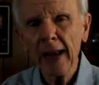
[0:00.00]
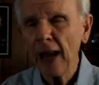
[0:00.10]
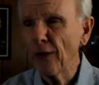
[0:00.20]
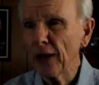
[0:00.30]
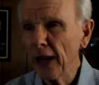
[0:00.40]

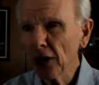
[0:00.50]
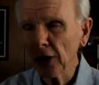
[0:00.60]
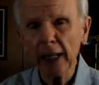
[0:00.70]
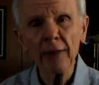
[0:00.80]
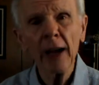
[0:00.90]
If He does
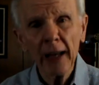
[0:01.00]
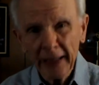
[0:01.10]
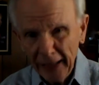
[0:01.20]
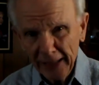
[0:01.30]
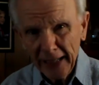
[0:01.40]
live,
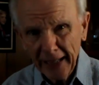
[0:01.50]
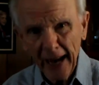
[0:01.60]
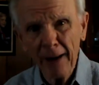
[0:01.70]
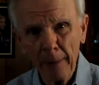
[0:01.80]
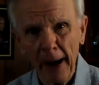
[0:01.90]
does He
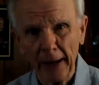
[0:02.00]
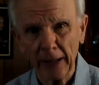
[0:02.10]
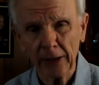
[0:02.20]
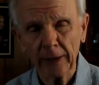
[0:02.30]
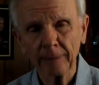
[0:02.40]
care about
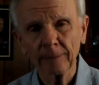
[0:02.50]
us?